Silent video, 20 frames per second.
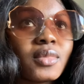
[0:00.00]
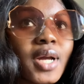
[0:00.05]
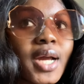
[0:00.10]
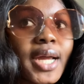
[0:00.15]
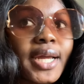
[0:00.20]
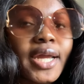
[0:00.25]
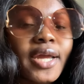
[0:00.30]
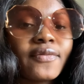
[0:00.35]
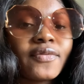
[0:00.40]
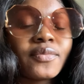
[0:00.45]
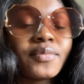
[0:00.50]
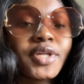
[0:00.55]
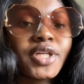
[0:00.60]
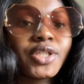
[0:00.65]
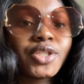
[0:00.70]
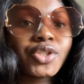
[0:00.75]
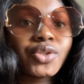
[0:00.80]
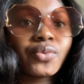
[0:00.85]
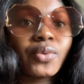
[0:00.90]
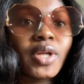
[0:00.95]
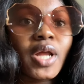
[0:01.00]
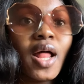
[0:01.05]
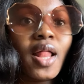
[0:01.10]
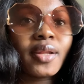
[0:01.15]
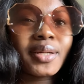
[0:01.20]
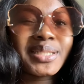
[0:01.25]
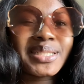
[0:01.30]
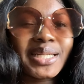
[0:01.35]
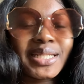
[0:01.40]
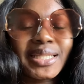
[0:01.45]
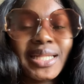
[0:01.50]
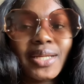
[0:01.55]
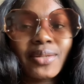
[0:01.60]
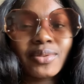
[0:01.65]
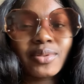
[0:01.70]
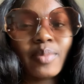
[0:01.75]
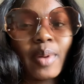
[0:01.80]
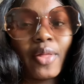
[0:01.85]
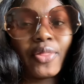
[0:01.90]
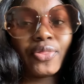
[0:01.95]
I gave them each $3, and I think it was
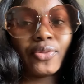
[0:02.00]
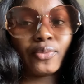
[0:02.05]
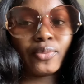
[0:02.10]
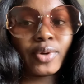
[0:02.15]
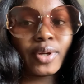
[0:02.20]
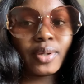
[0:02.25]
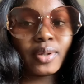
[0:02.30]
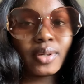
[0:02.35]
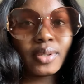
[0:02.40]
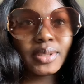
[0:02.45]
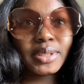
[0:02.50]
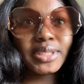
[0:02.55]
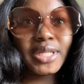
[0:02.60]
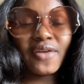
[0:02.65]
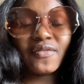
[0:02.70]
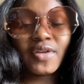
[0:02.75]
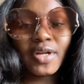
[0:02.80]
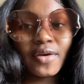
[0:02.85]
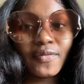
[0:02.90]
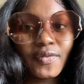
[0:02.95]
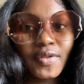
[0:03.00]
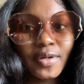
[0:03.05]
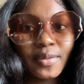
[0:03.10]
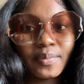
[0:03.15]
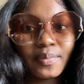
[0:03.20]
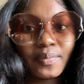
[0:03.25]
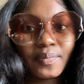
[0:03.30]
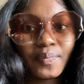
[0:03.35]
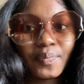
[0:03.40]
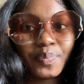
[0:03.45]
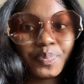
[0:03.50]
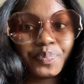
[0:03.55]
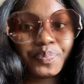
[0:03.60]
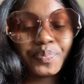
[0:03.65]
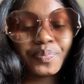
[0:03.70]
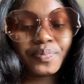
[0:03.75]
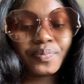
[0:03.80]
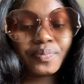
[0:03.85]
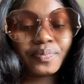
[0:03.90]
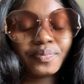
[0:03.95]
about seven of them.
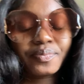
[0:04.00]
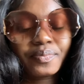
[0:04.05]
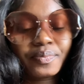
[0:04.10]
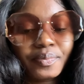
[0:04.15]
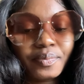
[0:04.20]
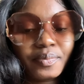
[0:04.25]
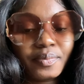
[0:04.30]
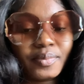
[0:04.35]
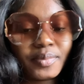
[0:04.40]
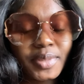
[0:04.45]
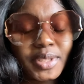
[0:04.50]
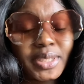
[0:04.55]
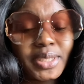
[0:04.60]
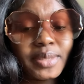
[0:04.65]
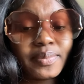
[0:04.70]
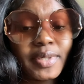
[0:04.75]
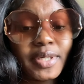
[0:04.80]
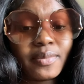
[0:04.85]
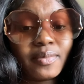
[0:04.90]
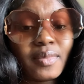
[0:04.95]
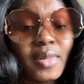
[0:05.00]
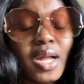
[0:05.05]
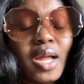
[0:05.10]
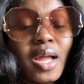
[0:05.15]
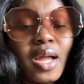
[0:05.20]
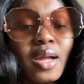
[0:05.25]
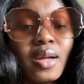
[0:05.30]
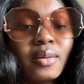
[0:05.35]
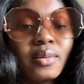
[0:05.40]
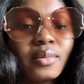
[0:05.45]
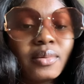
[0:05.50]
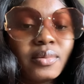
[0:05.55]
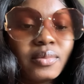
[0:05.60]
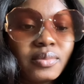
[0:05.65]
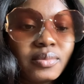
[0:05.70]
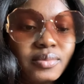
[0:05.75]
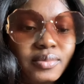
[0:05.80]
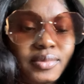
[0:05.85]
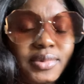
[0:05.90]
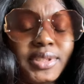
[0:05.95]
Excuse
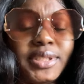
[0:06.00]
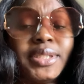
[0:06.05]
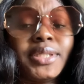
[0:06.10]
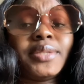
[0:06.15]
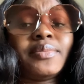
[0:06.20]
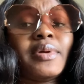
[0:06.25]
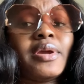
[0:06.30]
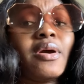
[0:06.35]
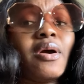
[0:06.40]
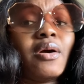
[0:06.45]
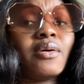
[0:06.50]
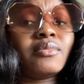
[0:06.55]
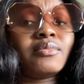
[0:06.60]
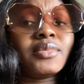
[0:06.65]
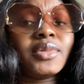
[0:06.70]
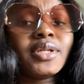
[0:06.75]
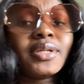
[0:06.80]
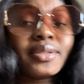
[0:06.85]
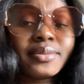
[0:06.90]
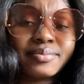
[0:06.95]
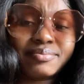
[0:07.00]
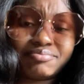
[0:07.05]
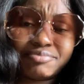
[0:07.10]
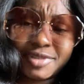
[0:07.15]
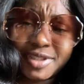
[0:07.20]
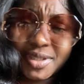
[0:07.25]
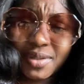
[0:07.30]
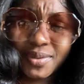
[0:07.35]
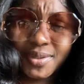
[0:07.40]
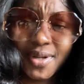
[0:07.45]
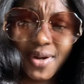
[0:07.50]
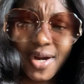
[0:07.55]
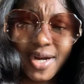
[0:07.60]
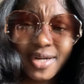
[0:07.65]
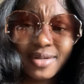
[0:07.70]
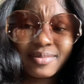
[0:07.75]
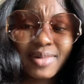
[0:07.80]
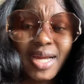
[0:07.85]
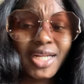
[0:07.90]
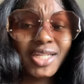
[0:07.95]
me, y'all. I'm so sorry.
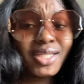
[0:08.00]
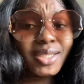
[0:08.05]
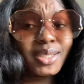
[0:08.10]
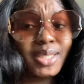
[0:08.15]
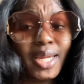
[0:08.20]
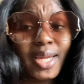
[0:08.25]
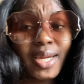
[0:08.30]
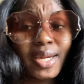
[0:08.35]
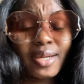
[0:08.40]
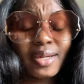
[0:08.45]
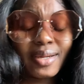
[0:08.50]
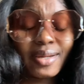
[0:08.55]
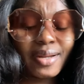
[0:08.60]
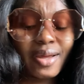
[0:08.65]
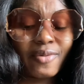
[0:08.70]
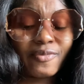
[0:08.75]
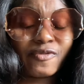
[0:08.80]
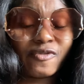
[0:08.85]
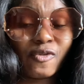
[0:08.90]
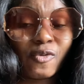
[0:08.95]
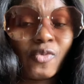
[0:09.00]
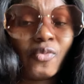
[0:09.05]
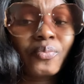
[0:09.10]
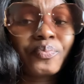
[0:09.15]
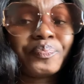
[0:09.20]
I just ate, and I'm full.